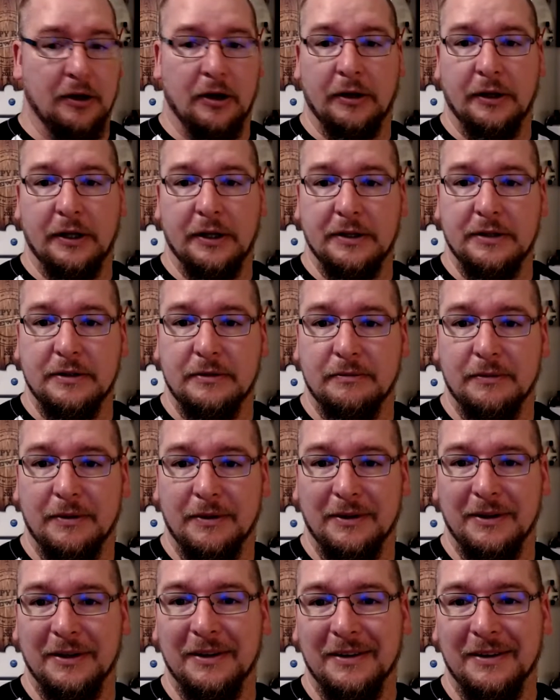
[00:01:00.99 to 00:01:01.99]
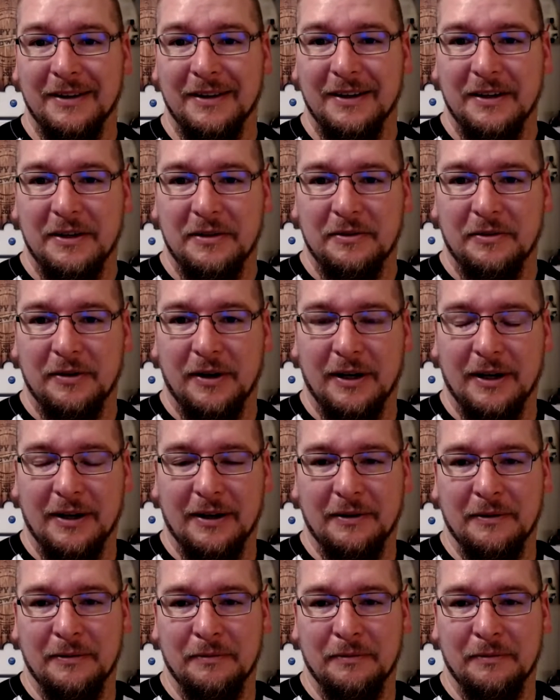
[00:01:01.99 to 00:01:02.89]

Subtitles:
this. I